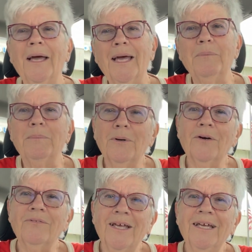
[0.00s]
Happy
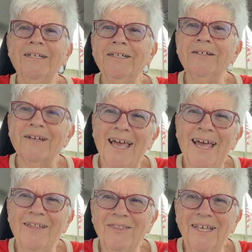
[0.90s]
birthday, dear
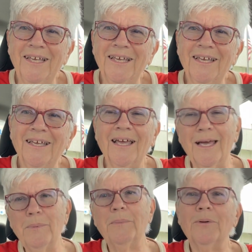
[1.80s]
Kathy.
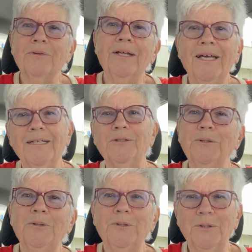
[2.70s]
Happy birthday
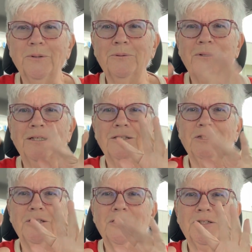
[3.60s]
to you.
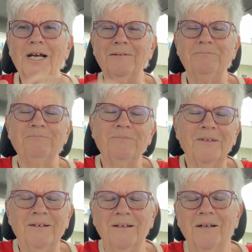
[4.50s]
Cha-cha-cha.
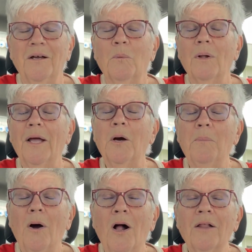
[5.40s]
Well, I
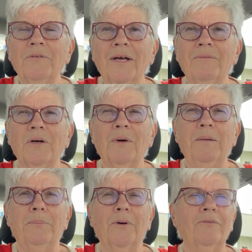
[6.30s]
hope all of you have a
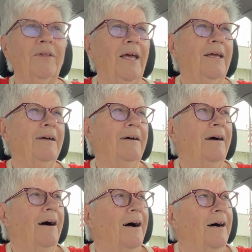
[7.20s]
great birthday.
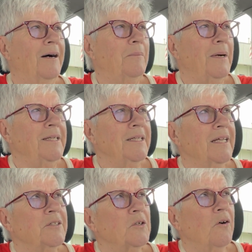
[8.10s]
I didn't
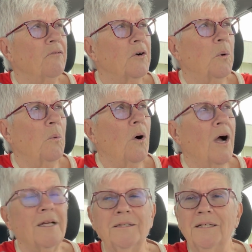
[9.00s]
get to go for a
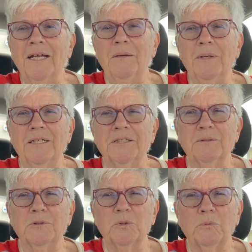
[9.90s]
walk today because
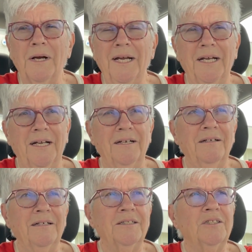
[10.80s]
it was
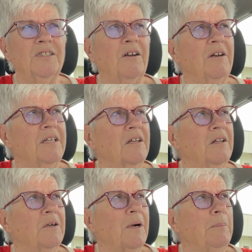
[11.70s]
raining. It's starting to
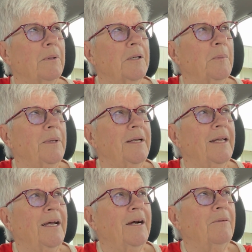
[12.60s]
clear up a little bit
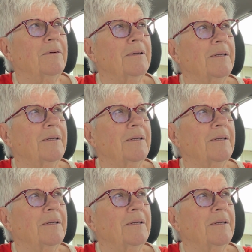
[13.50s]
now.